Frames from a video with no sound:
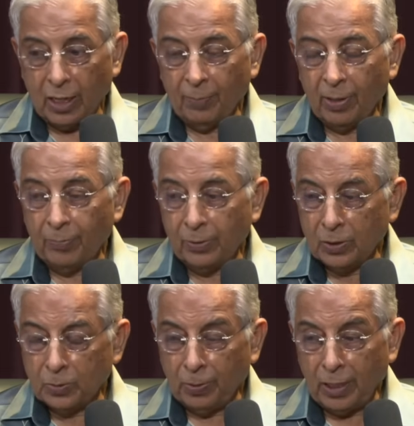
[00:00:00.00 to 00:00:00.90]
amendment is
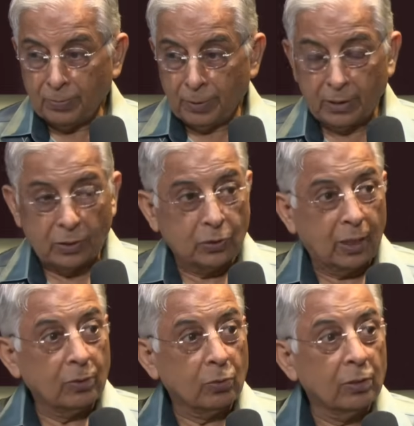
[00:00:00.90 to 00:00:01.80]
passed, but it is
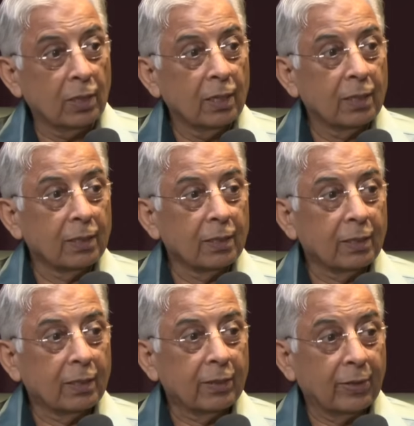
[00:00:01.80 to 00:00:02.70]
sent to the
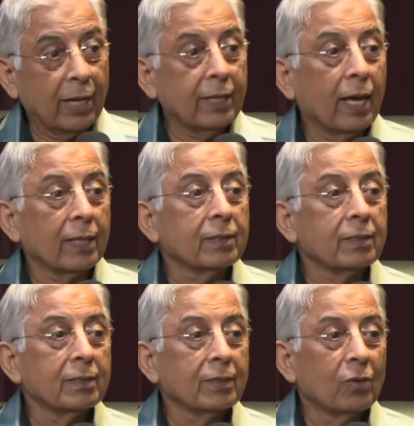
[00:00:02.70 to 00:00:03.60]
Rakyat
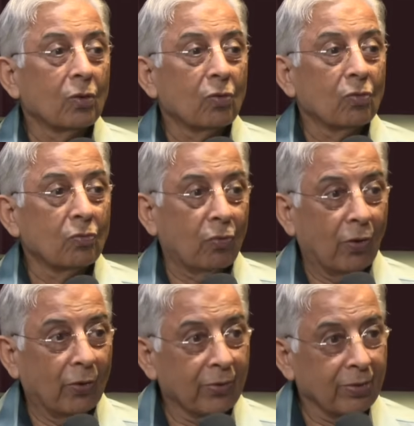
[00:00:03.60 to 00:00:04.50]

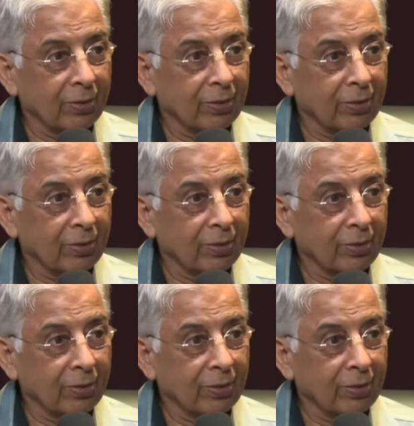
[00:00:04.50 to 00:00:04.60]
for